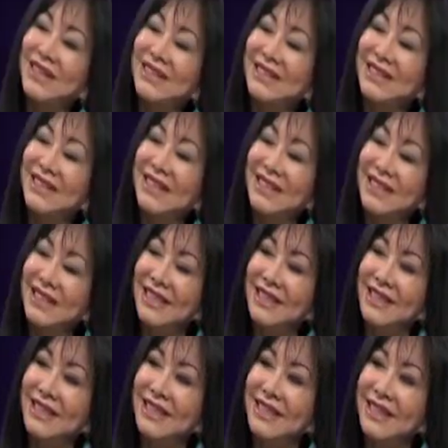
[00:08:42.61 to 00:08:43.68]
how
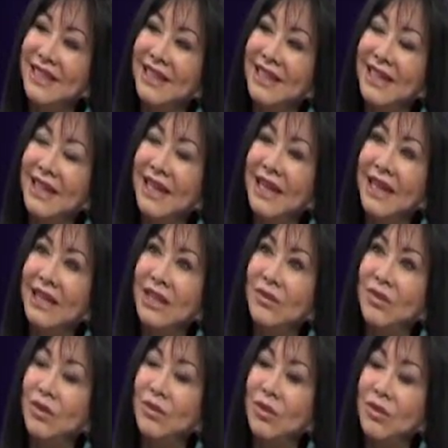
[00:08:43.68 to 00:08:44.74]
exciting. Yeah. And
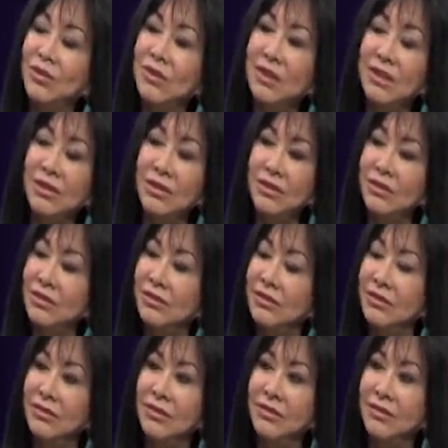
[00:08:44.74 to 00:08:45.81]
have you worked with other
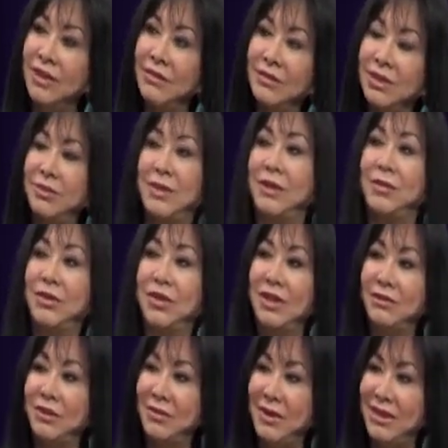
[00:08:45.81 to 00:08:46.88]
famous people
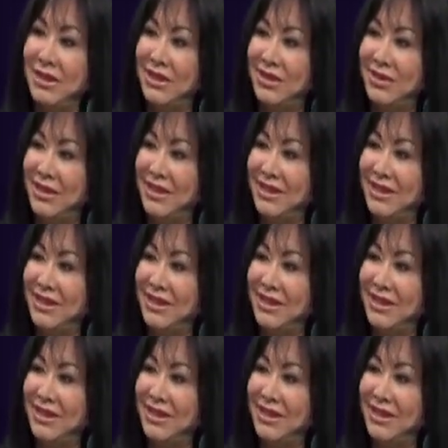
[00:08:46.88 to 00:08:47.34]
that we might know?